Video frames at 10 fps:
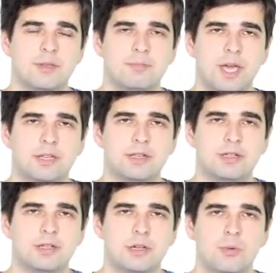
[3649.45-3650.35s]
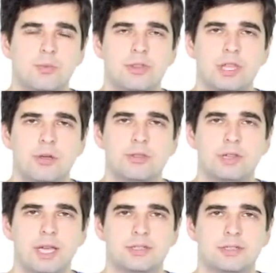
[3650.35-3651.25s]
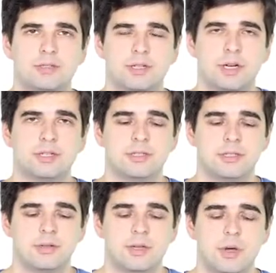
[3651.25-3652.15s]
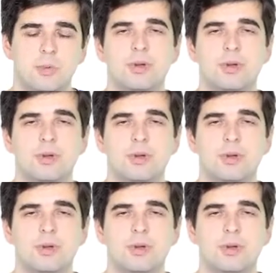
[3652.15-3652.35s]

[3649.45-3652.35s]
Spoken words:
of the pattern without the last character